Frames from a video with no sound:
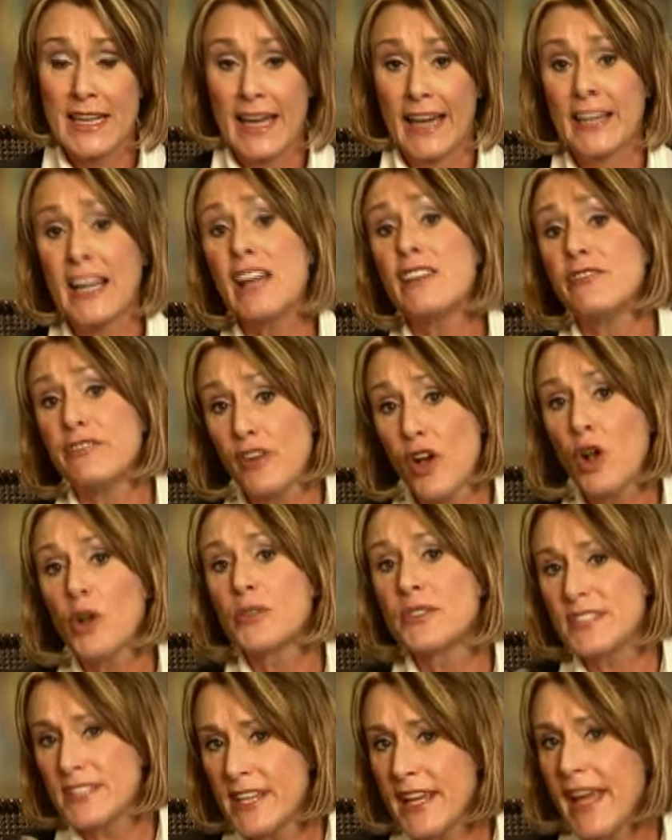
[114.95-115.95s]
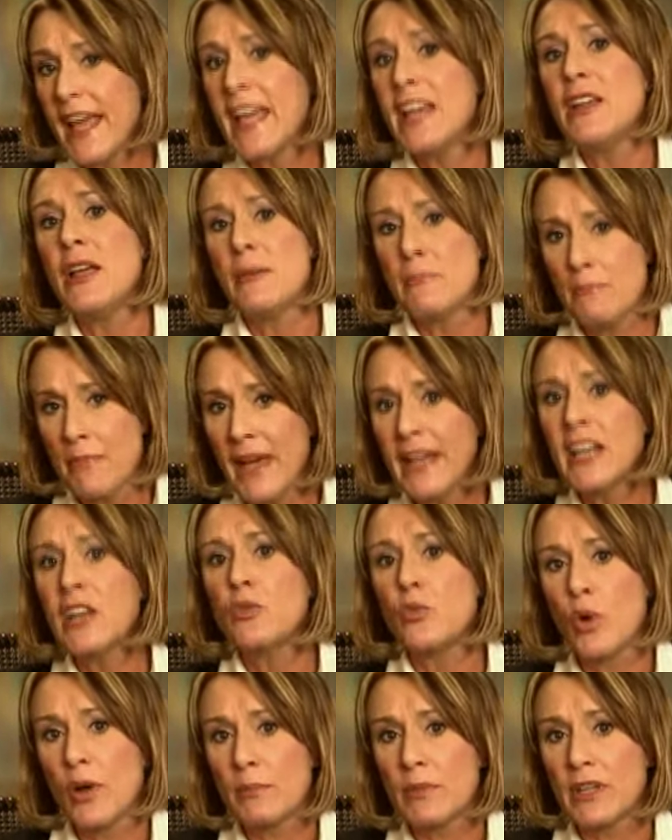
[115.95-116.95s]
And I followed 10 men
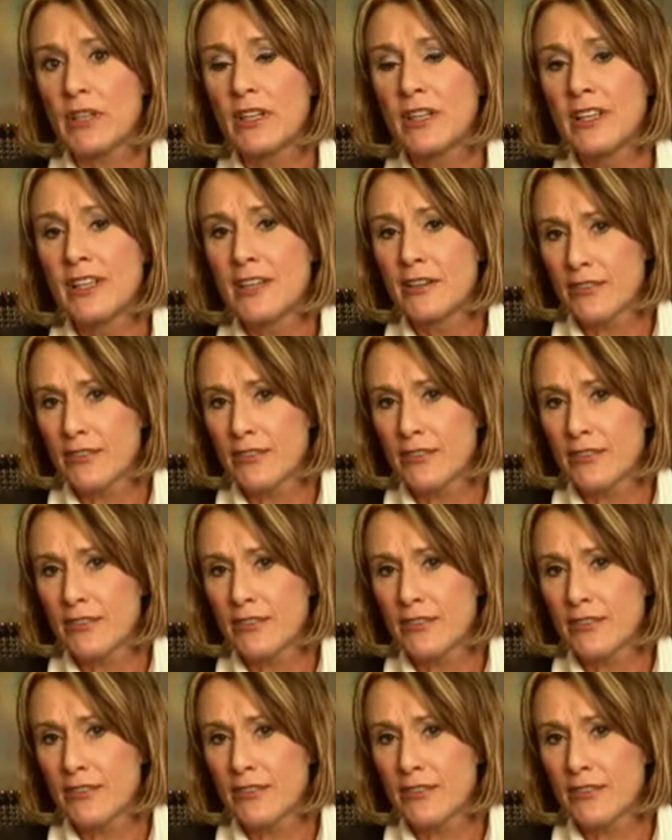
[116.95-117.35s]
and women